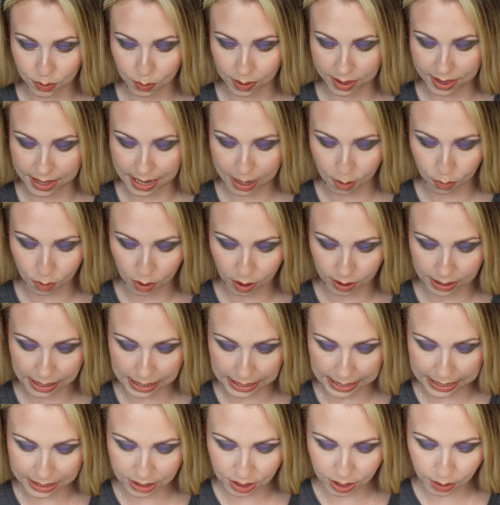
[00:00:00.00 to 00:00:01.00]
with that one.
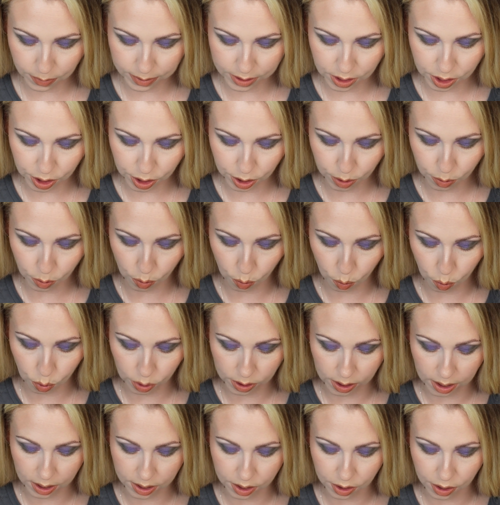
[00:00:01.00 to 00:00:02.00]
Let's go into
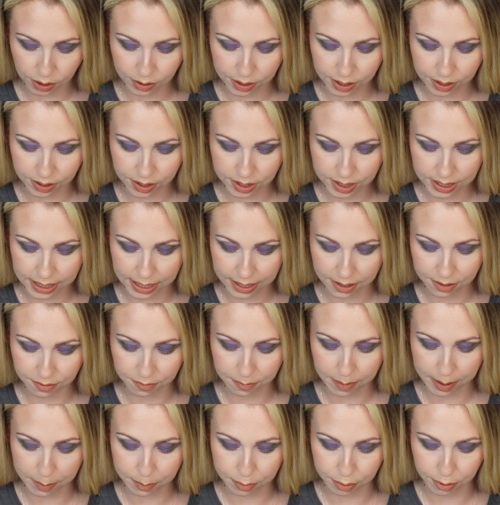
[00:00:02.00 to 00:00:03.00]
Woodland on the other side of
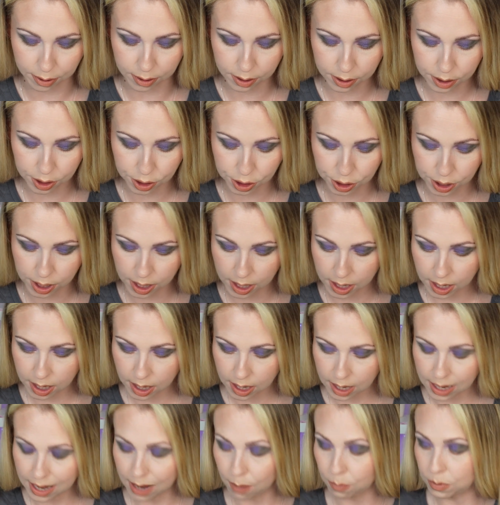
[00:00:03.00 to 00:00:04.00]
my brush
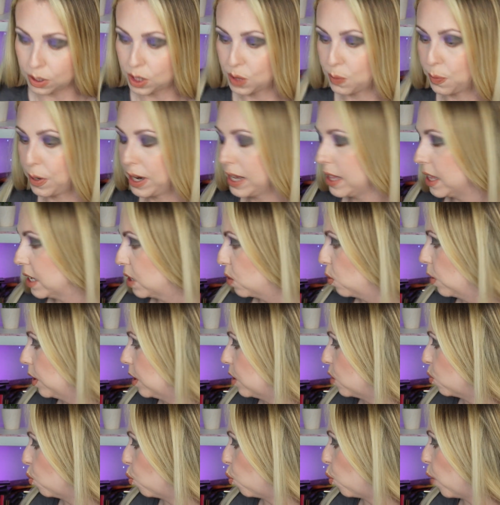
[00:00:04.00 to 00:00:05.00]
and we'll spray this one
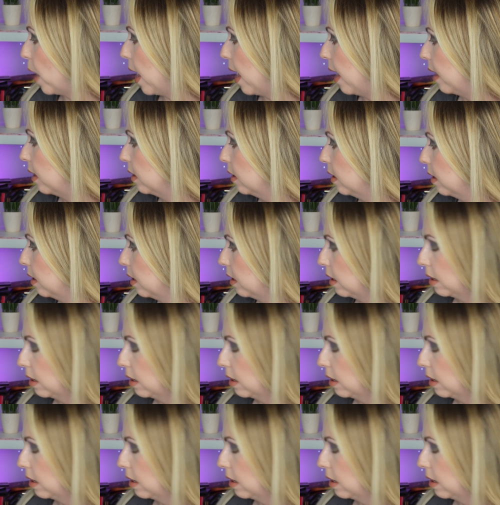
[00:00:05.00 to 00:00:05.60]
as well.